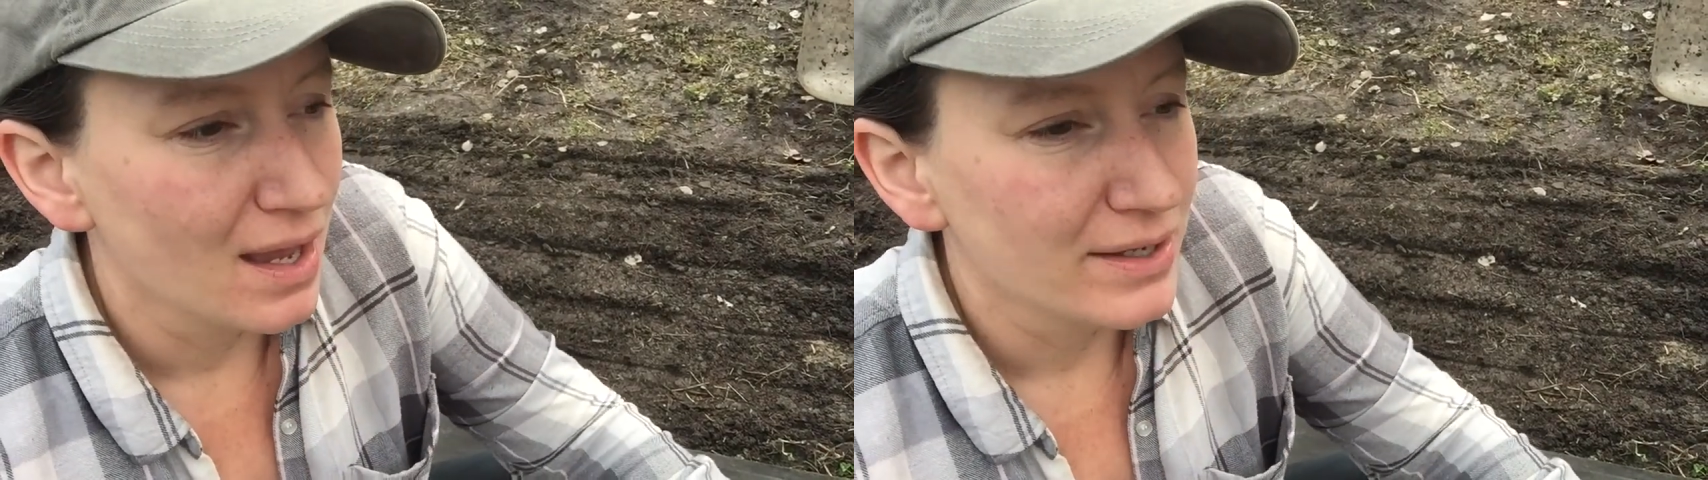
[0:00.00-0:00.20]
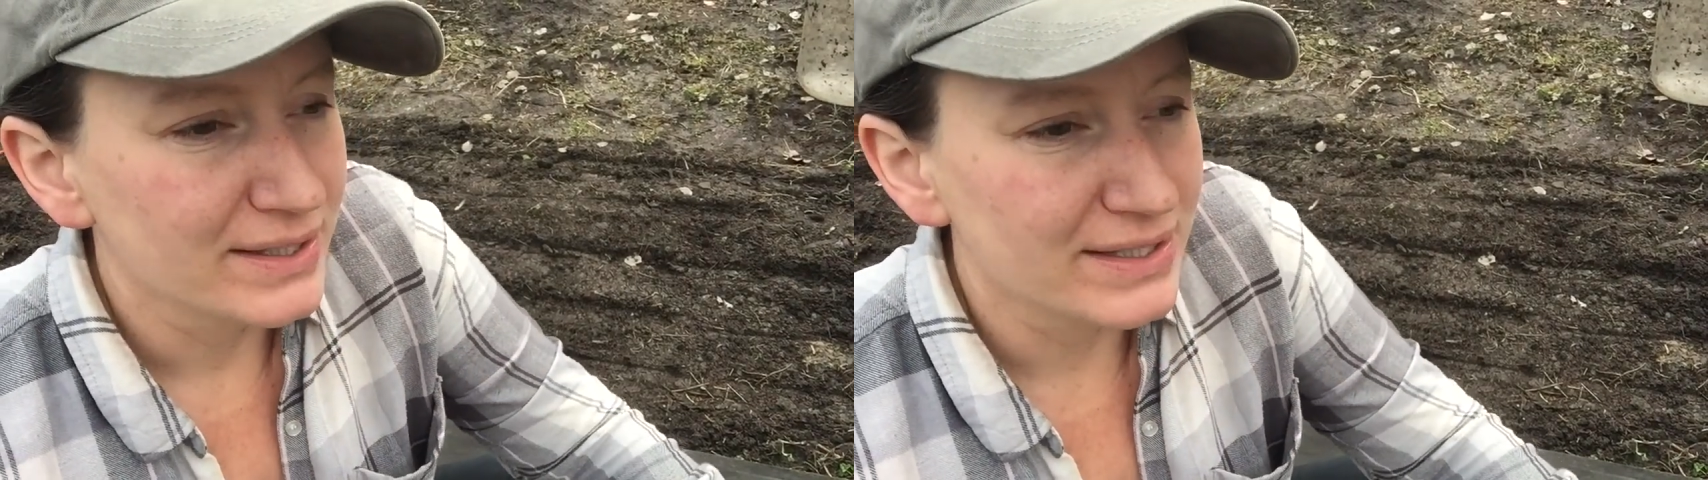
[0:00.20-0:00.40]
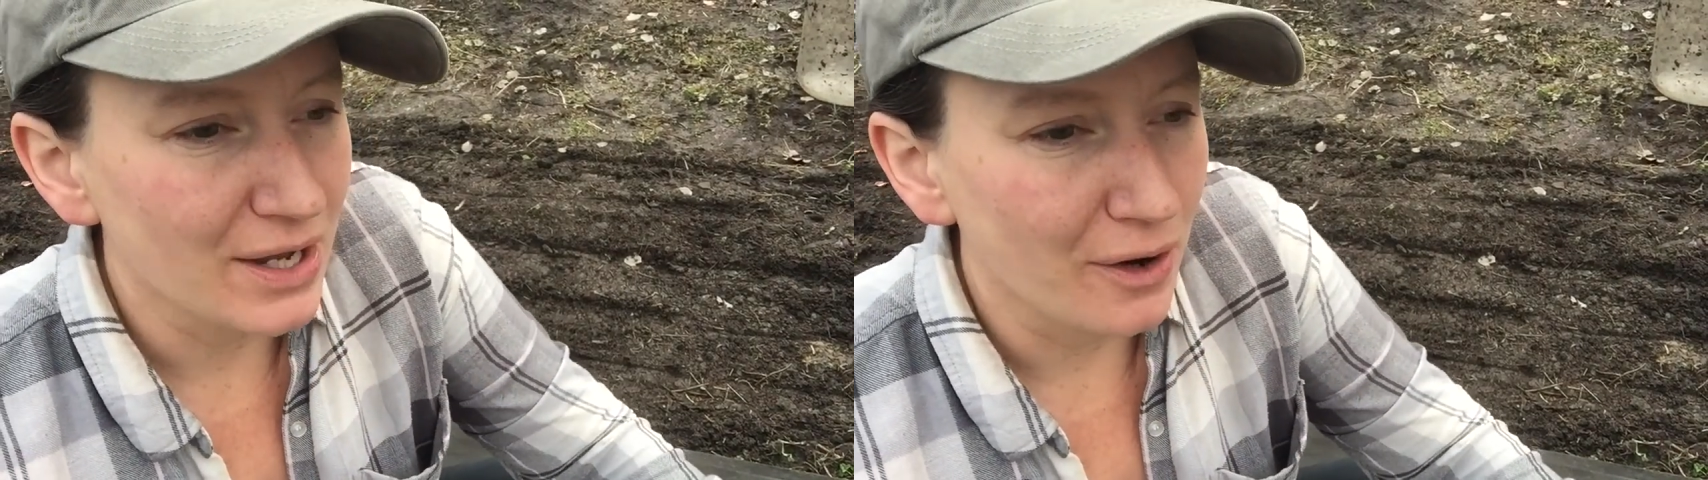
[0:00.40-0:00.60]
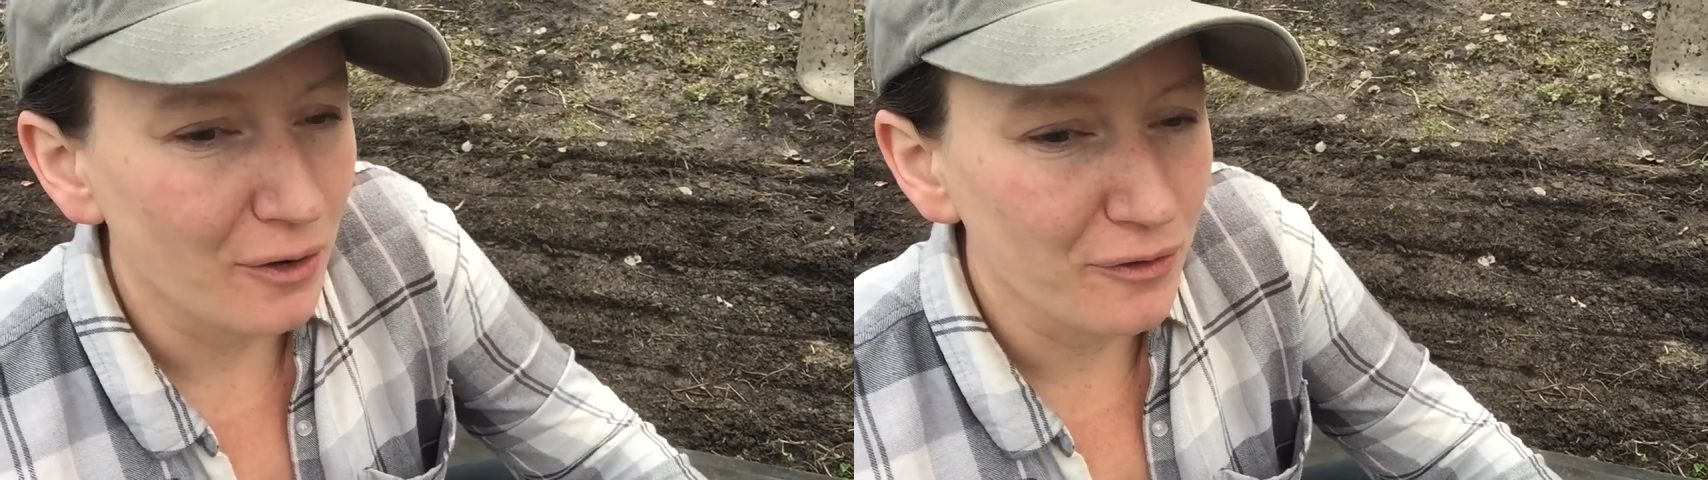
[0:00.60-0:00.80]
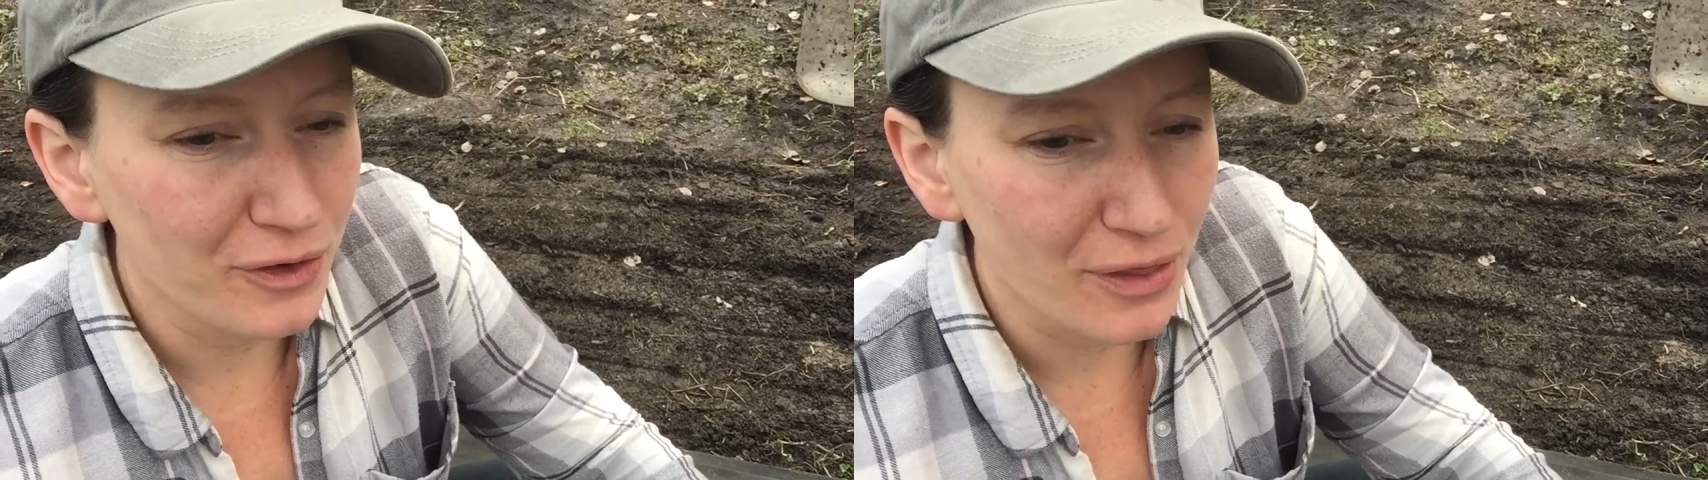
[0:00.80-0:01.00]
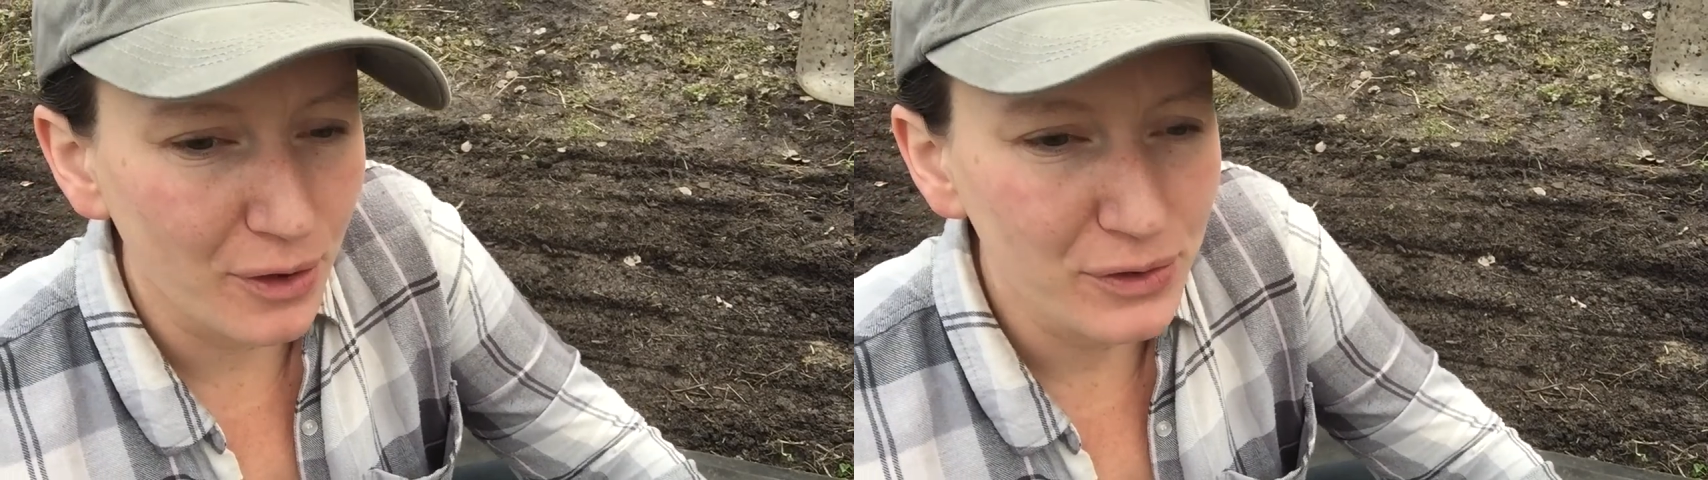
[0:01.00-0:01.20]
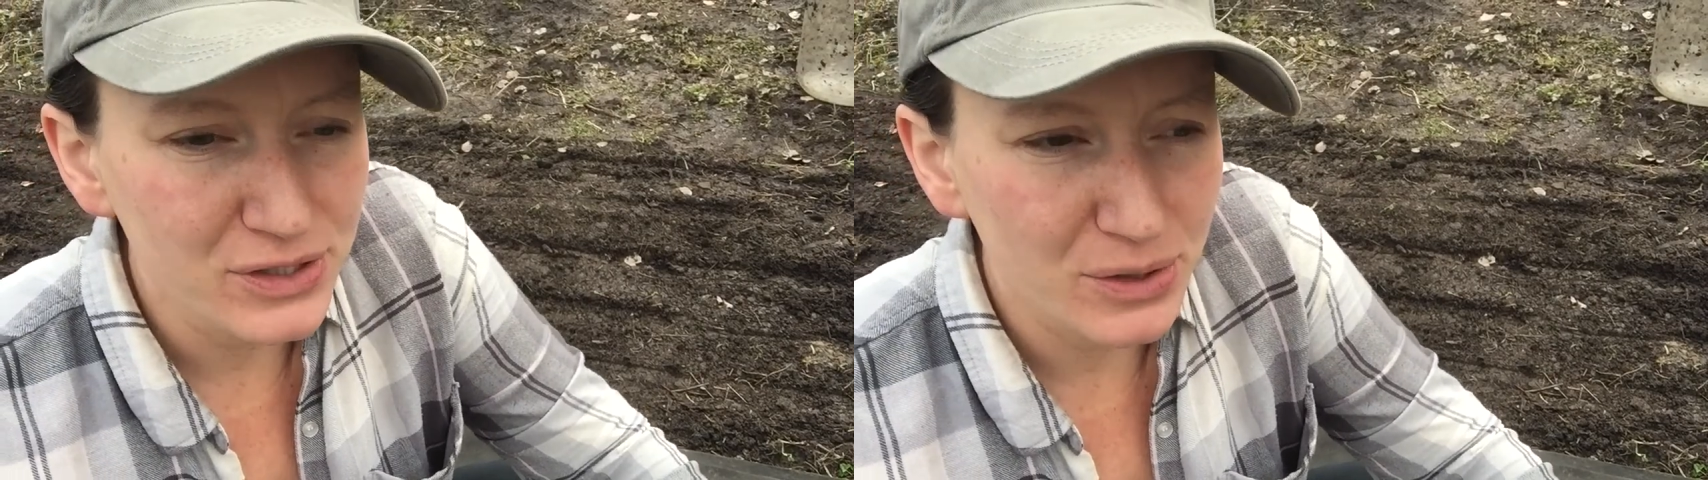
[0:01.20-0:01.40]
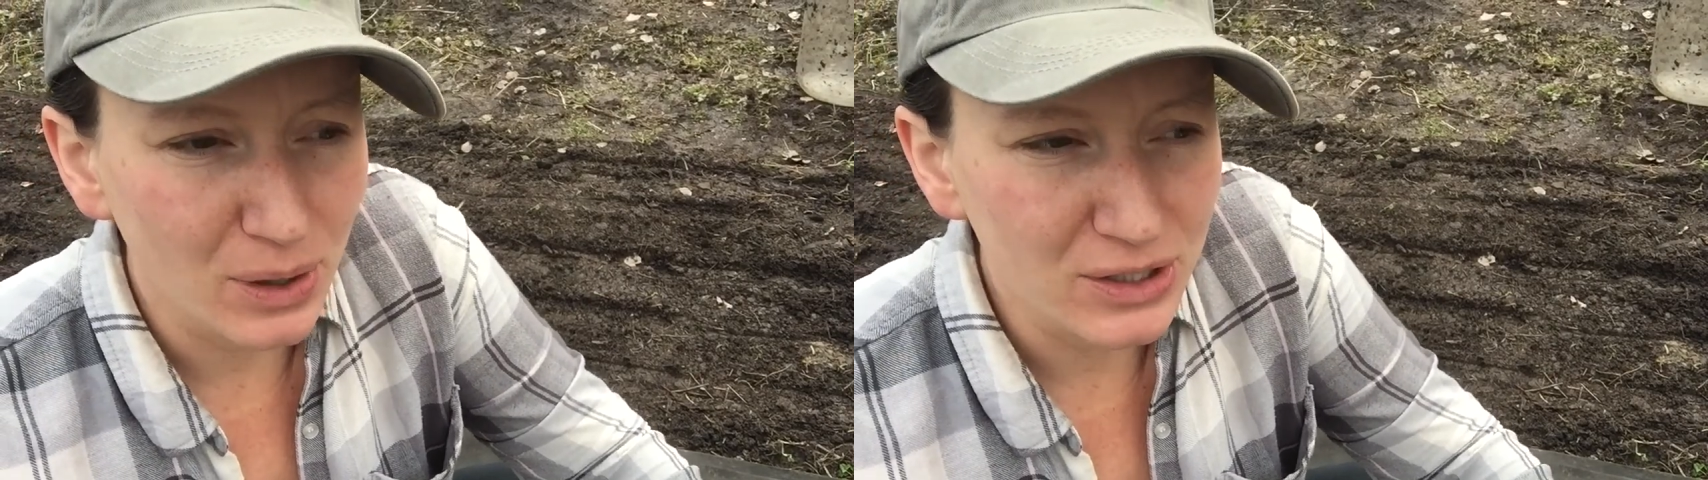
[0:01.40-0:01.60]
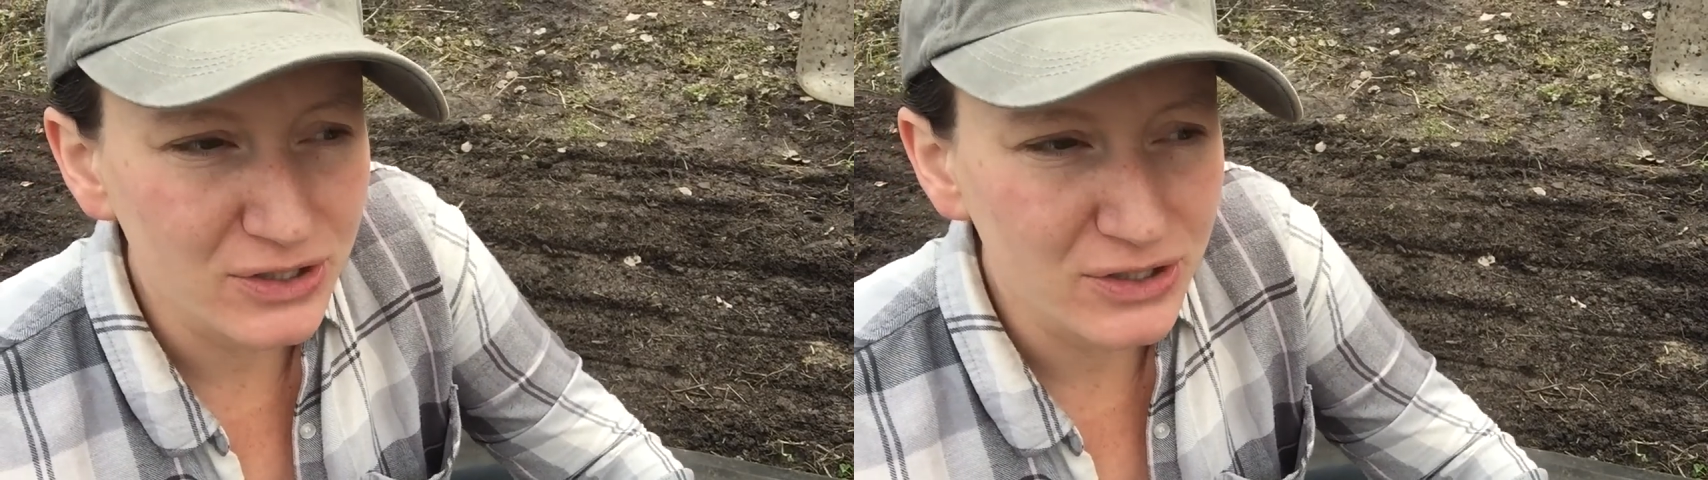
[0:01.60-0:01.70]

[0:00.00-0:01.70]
So for those who are